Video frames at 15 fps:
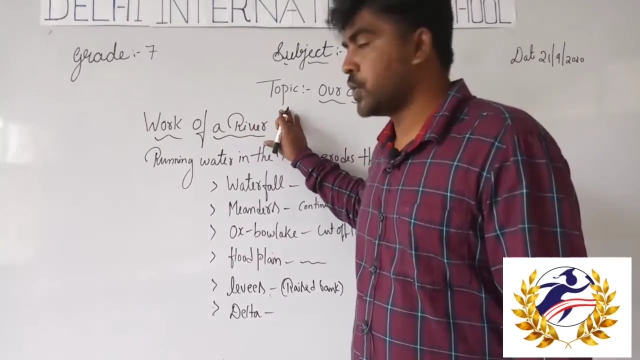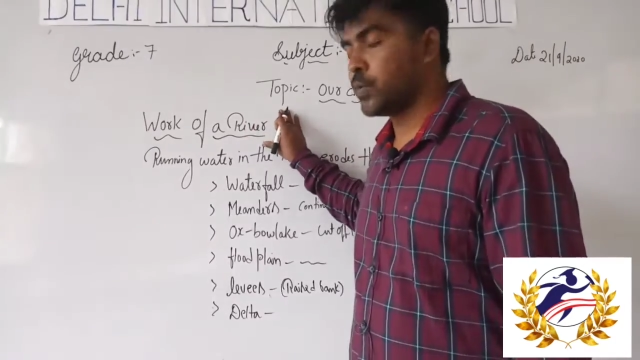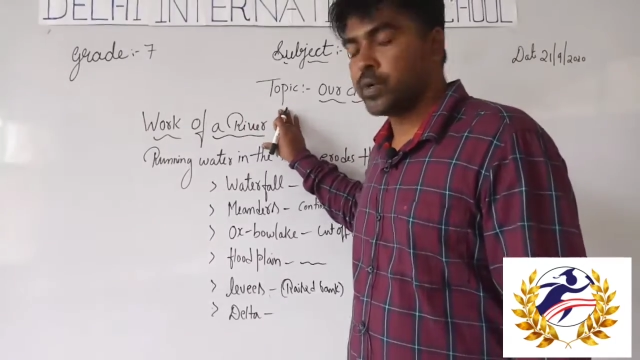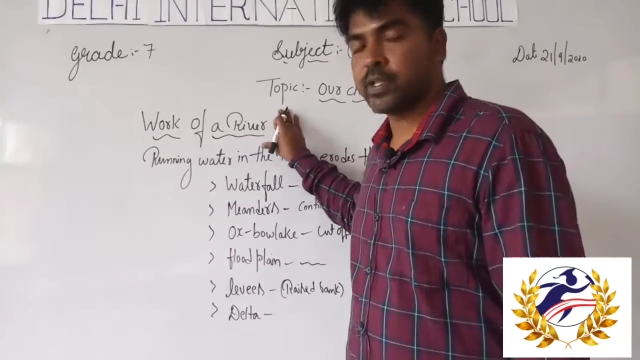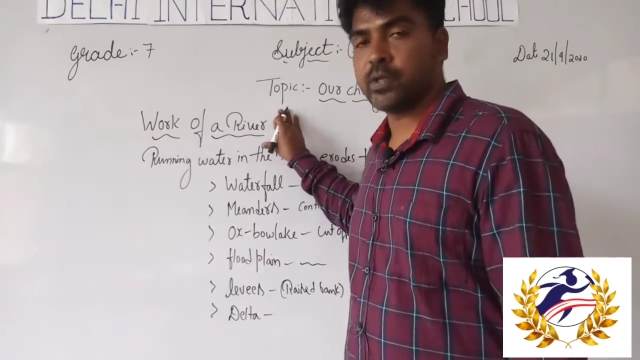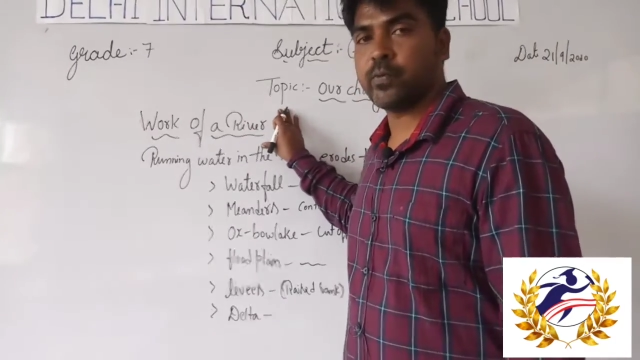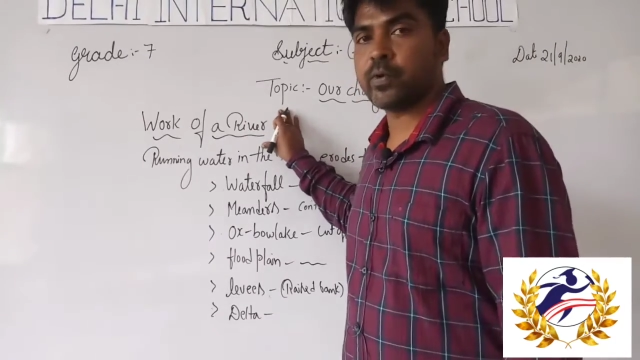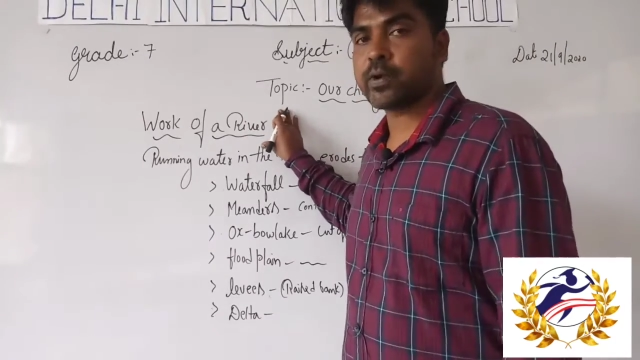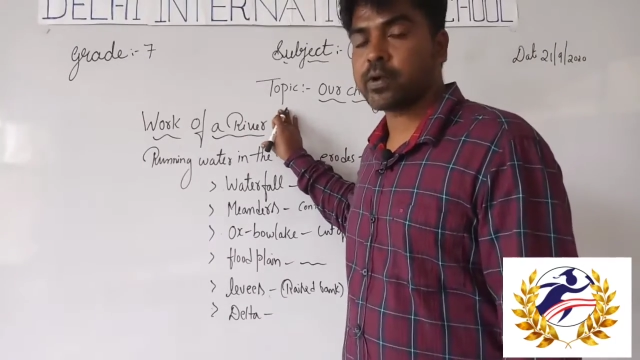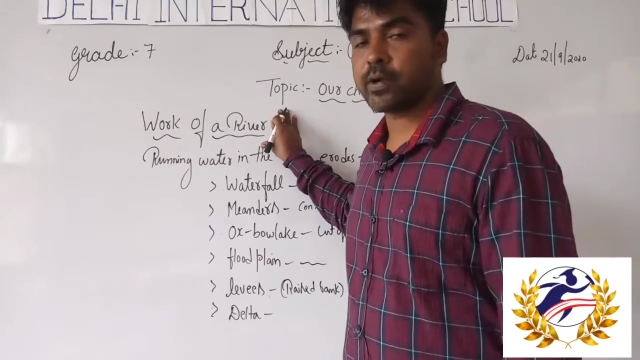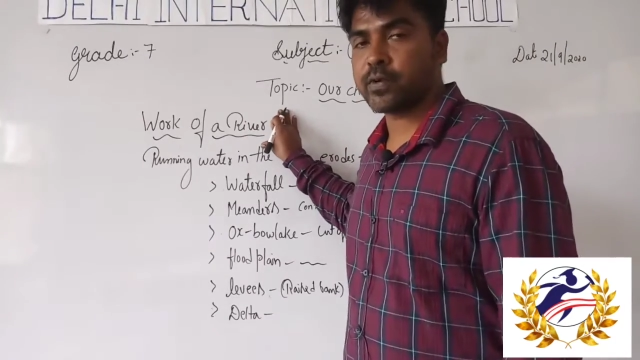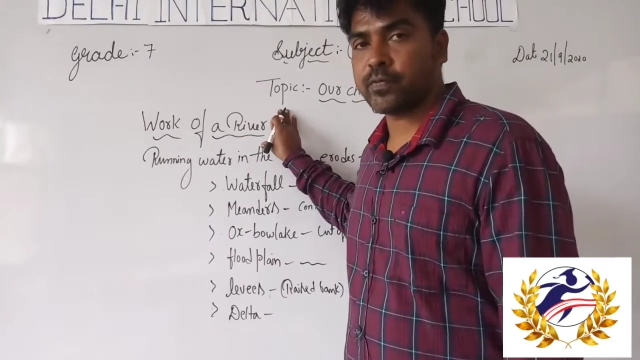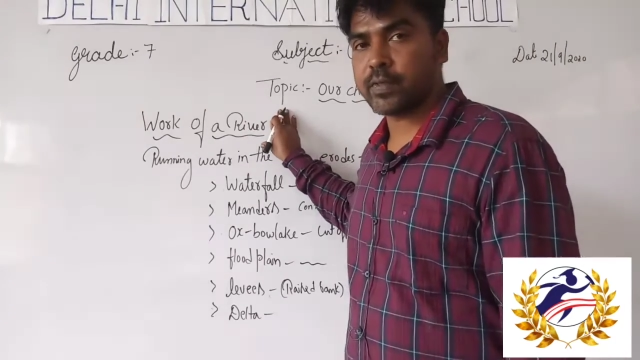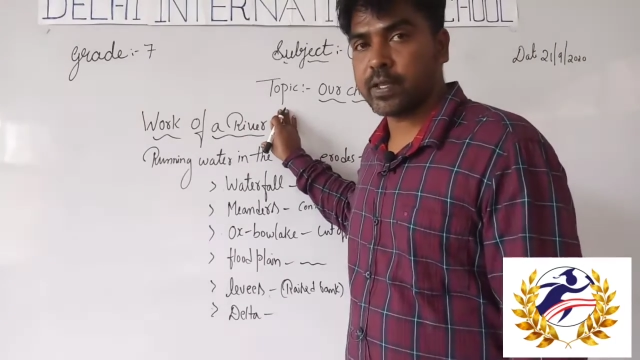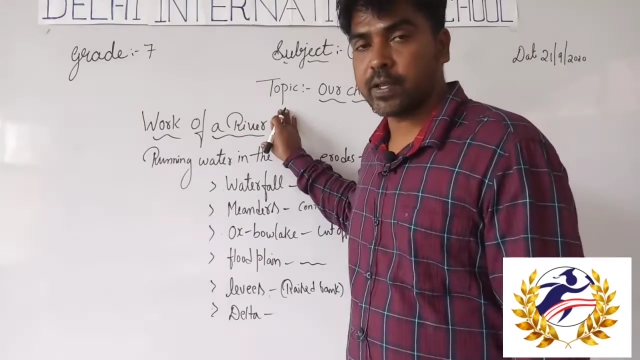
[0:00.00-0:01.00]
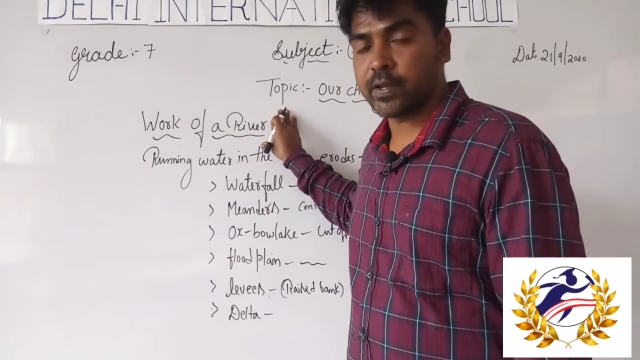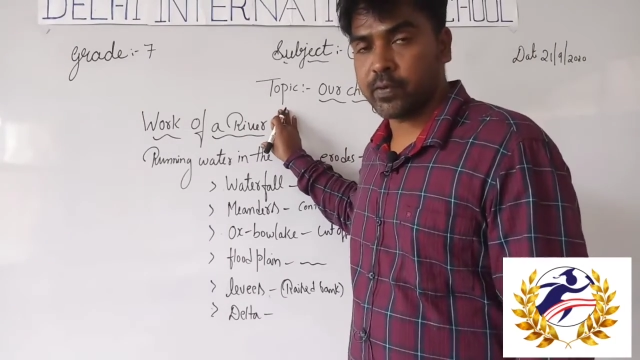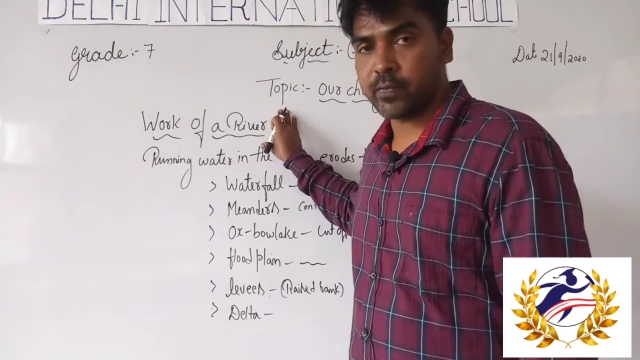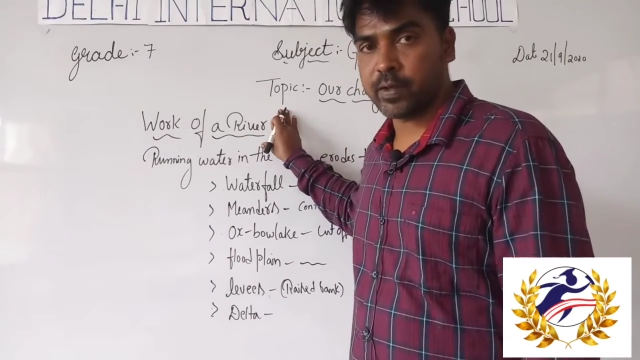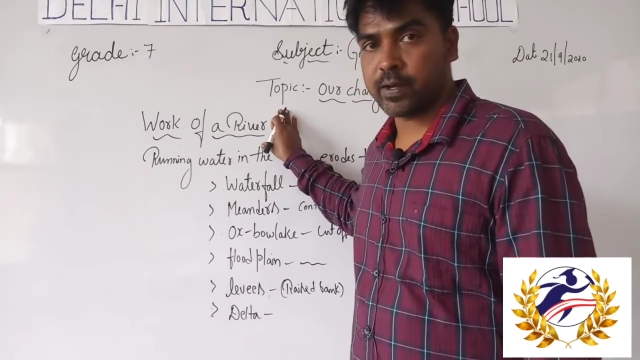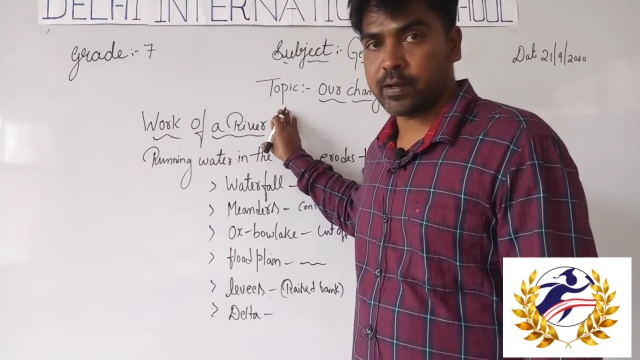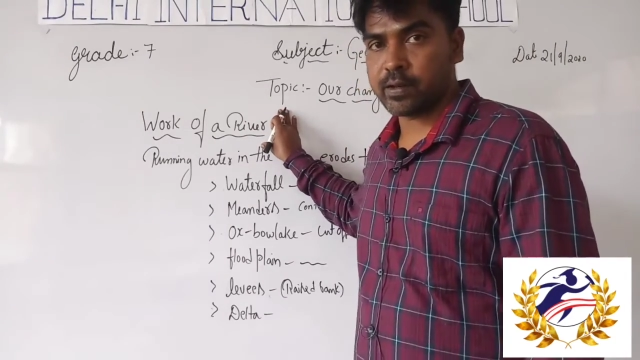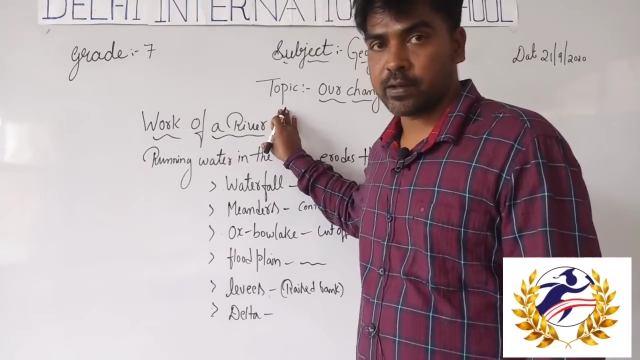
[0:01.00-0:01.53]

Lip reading: due to the work of the river?